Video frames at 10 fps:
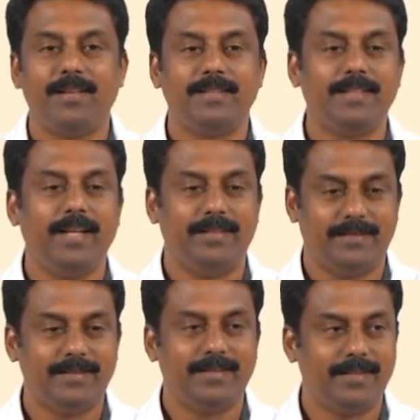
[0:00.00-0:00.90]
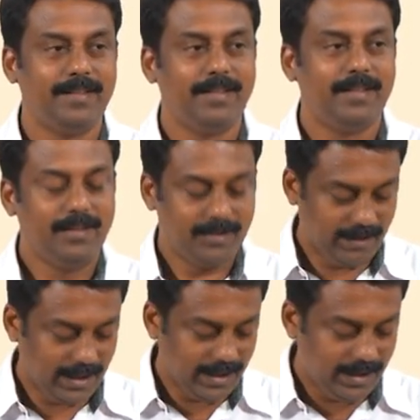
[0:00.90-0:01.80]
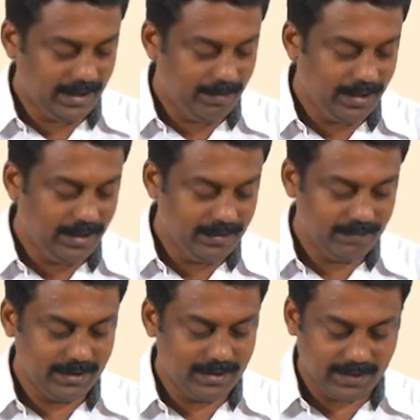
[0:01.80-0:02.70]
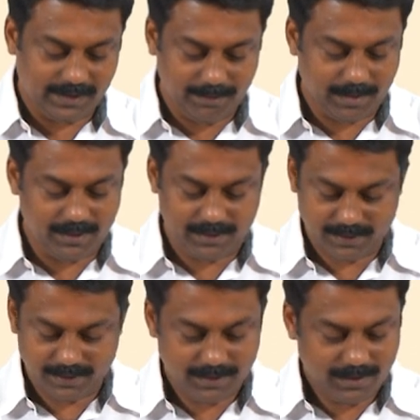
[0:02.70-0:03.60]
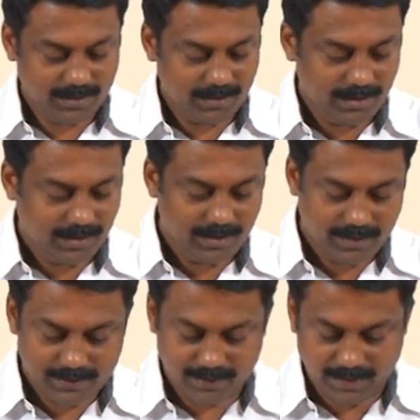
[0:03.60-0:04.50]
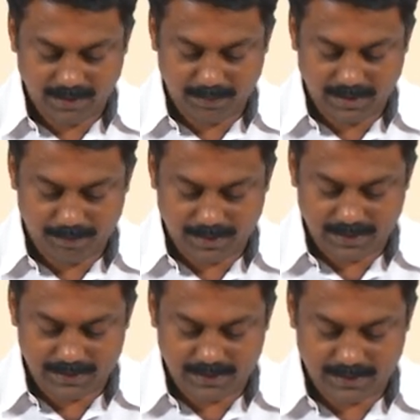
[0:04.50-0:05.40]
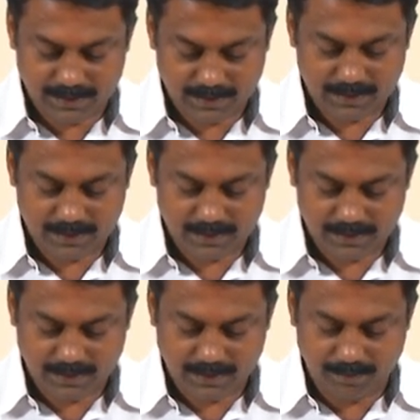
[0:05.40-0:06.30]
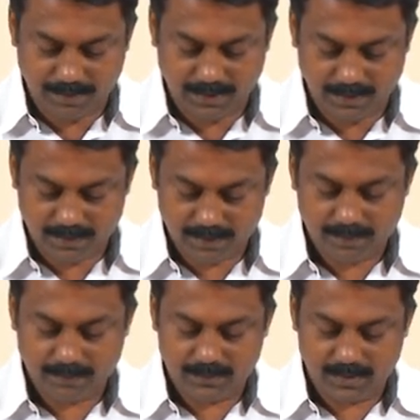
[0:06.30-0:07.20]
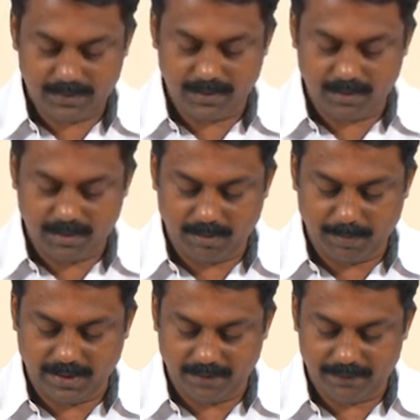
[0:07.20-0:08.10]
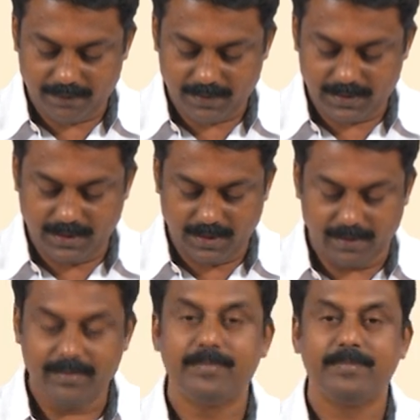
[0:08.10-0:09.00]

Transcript: is not it? So, we can get TB which is nothing but so TP plus TB is equal to 1 by F, is not it?